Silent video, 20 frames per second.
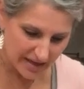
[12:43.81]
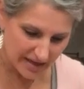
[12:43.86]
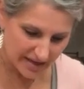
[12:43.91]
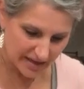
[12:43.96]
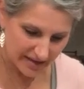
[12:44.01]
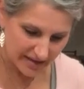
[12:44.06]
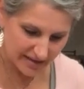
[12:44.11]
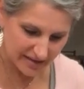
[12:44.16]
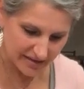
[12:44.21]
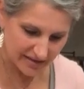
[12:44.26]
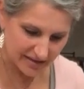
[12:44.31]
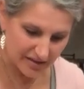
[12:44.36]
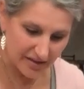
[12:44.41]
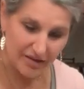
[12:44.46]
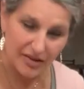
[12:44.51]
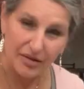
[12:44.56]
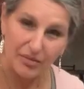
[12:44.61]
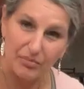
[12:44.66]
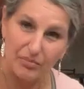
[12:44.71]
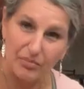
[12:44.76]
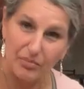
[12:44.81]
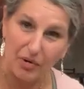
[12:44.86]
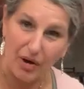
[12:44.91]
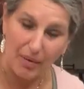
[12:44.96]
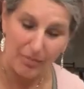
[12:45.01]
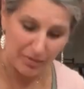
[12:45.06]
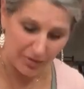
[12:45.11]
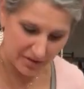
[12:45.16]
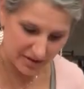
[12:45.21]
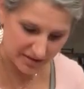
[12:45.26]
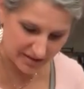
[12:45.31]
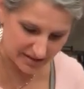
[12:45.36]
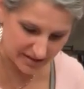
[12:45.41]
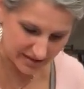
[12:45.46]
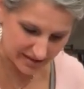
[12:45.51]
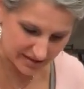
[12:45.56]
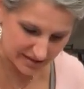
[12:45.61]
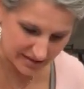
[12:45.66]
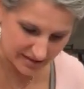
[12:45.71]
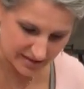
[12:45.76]
is the proper
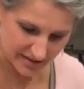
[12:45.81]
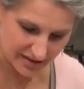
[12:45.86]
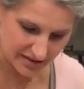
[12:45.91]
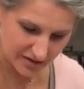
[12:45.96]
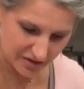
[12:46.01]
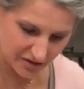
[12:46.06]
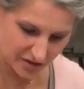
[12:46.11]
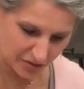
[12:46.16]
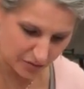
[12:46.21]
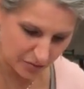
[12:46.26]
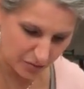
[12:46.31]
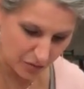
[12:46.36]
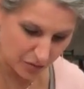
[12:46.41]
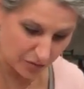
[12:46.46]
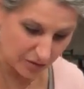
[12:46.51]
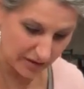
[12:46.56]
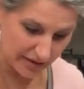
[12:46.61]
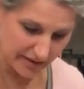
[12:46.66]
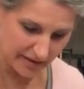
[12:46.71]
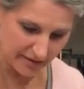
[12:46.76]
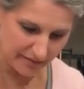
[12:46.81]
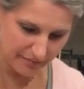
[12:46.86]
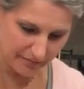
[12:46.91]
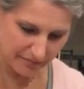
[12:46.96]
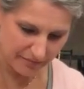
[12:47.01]
consistency to start rolling,